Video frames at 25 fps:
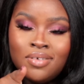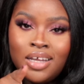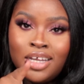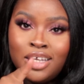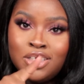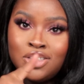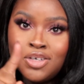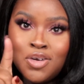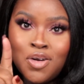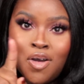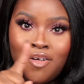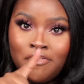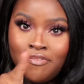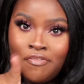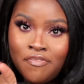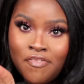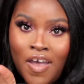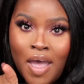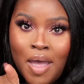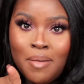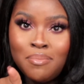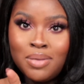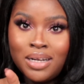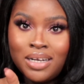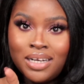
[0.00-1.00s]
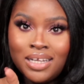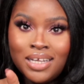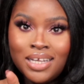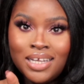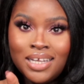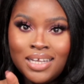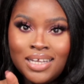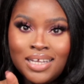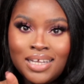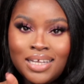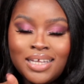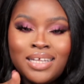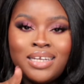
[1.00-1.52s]
and you're not
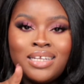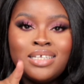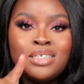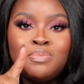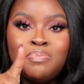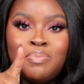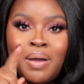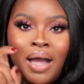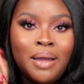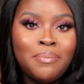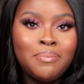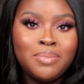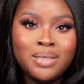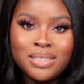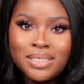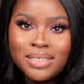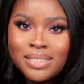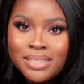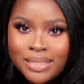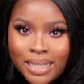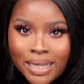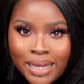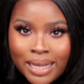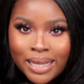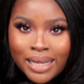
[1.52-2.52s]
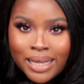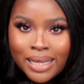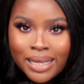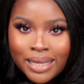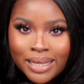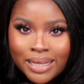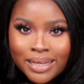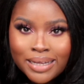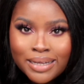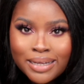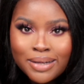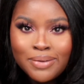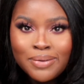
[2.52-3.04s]
family, it is by
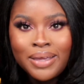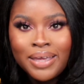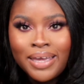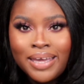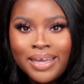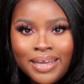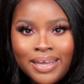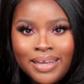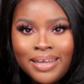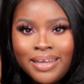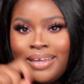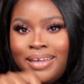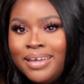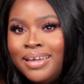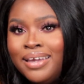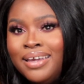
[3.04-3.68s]
mistake, okay?